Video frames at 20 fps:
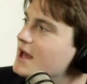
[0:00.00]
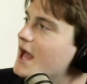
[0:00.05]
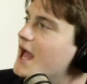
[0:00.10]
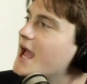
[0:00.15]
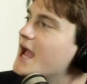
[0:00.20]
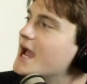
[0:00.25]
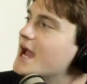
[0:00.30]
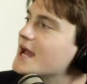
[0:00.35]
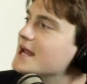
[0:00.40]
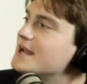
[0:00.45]

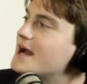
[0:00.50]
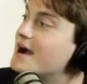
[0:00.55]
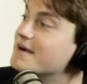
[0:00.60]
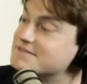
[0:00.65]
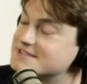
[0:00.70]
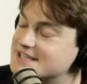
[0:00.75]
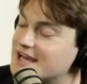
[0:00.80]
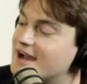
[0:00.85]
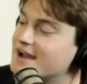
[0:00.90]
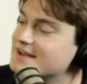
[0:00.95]
and
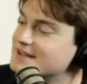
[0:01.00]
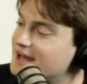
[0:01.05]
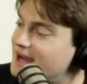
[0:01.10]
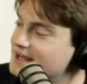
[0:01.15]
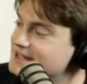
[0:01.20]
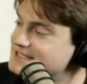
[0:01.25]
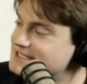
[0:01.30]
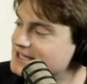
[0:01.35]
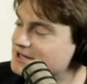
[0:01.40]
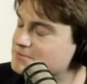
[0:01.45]

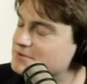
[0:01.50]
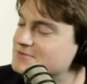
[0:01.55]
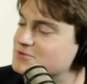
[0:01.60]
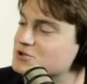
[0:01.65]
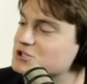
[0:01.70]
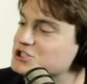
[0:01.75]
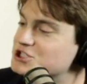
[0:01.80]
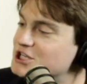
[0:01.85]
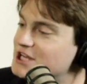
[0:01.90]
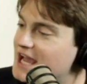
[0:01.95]
I'd seen it
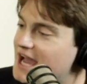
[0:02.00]
before she